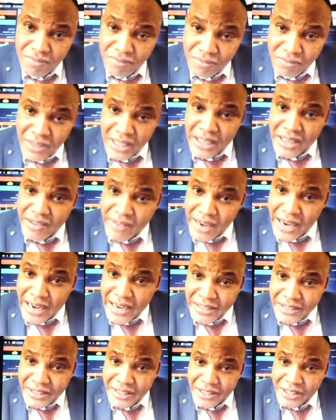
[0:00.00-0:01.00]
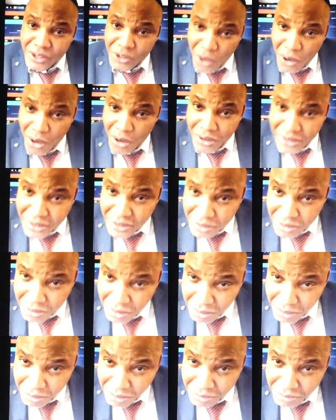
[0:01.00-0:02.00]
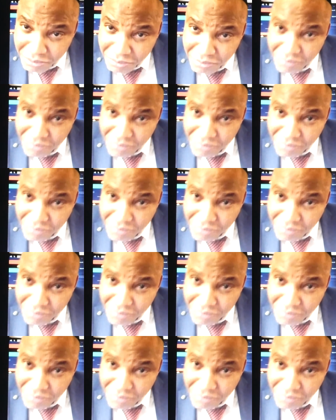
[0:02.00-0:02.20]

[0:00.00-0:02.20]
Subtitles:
The grades he scored in school,